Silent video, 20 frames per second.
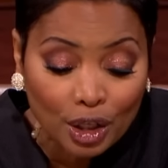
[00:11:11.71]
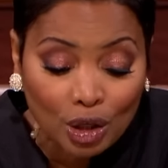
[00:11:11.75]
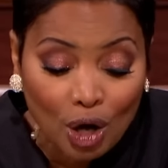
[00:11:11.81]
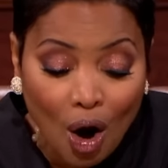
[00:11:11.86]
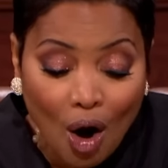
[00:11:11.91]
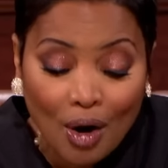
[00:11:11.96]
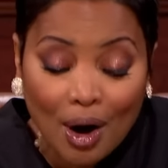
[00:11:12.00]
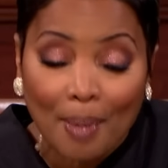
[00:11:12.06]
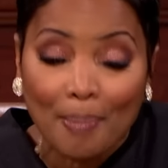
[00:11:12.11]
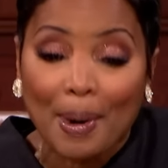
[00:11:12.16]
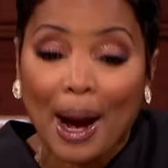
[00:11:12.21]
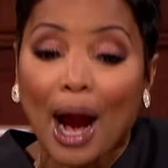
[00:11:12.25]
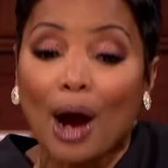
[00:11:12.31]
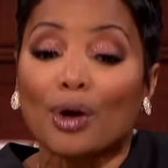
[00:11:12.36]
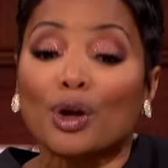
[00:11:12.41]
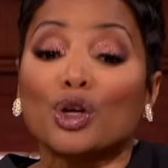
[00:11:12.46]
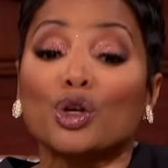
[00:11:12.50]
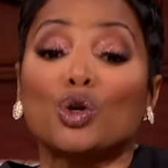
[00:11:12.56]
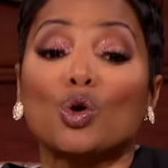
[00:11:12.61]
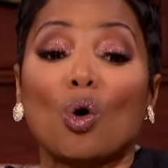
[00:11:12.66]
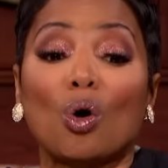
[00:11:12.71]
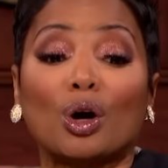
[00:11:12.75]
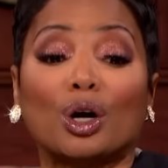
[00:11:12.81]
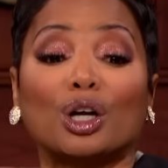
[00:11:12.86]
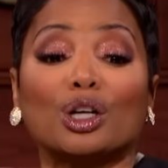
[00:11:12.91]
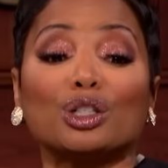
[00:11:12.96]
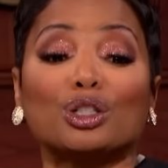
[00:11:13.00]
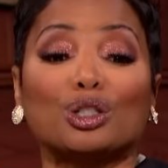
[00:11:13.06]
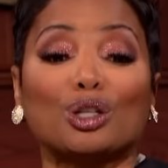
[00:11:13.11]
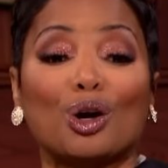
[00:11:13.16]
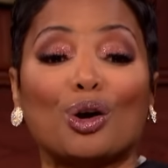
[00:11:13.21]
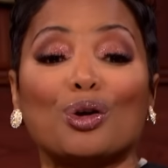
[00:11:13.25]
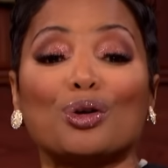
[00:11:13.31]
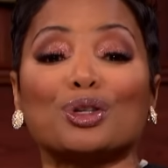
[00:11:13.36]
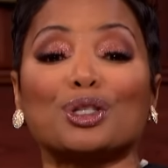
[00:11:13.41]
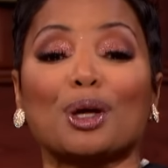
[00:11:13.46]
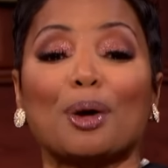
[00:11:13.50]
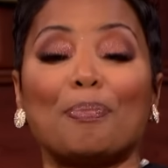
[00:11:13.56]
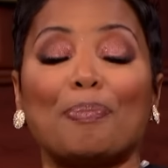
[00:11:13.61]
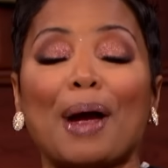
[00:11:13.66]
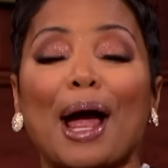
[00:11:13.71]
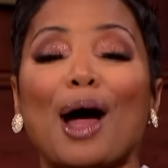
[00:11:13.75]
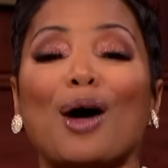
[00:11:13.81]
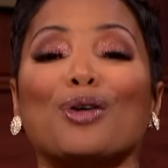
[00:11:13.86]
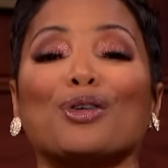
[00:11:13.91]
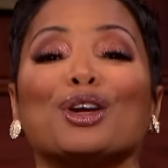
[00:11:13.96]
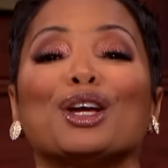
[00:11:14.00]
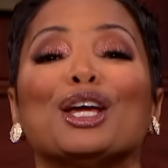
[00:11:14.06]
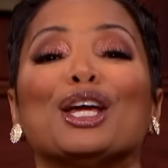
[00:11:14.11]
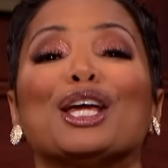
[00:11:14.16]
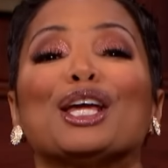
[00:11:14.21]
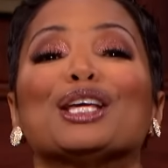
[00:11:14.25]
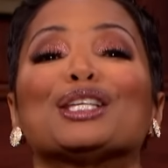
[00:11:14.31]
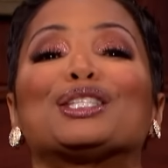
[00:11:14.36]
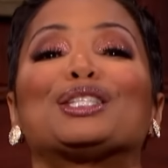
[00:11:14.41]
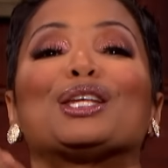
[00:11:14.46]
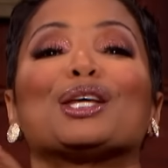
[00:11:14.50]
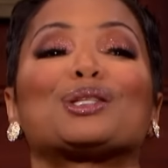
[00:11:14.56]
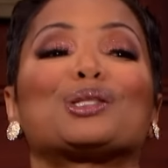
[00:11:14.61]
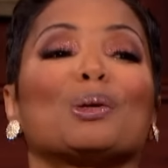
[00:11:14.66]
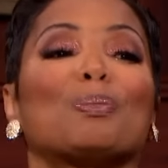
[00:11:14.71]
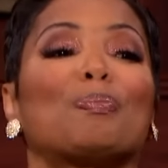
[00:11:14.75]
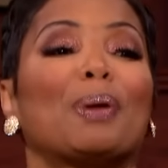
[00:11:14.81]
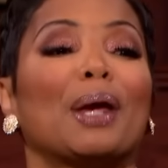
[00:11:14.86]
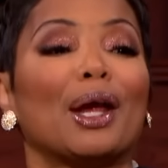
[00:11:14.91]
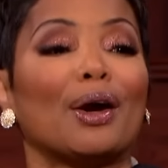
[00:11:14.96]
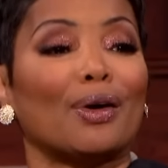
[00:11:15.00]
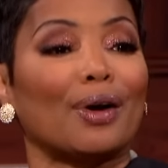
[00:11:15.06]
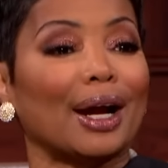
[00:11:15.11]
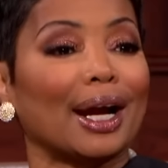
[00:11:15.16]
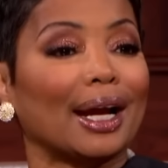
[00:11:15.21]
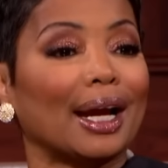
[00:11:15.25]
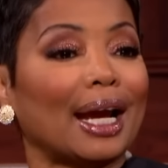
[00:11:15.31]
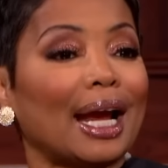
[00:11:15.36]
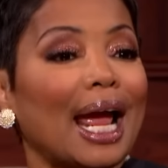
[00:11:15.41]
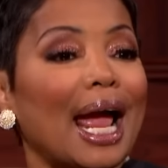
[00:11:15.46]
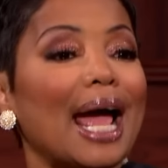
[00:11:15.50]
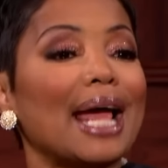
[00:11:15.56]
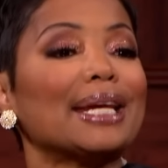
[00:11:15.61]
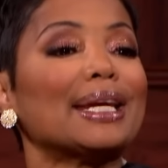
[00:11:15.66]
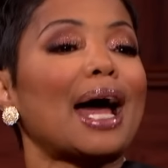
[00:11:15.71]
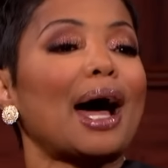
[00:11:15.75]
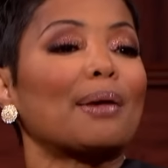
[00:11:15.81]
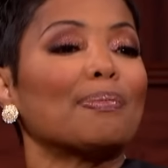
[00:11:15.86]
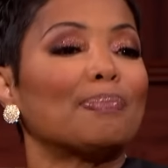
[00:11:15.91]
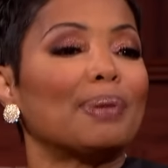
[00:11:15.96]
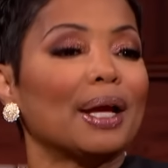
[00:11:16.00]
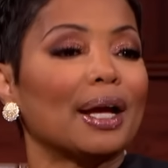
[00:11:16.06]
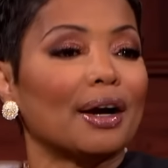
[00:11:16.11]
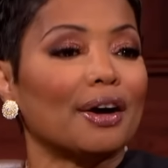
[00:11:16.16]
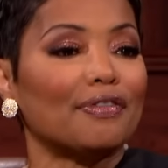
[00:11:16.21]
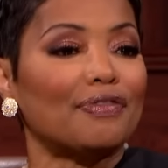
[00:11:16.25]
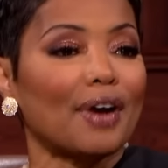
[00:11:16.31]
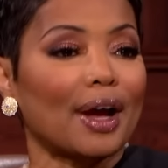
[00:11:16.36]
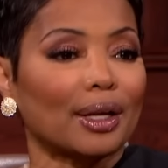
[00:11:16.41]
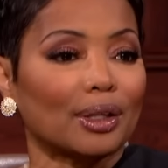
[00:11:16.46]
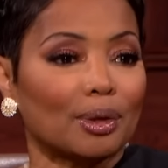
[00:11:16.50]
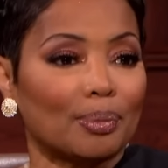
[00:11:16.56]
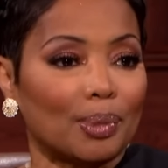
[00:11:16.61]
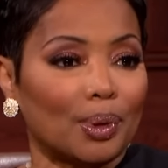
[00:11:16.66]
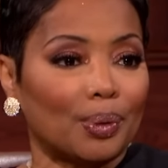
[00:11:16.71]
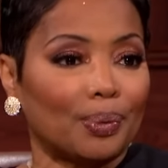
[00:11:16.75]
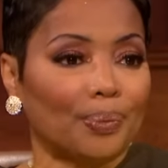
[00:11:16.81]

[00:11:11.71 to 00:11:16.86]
talk about your concerns about his disappearing and not being available.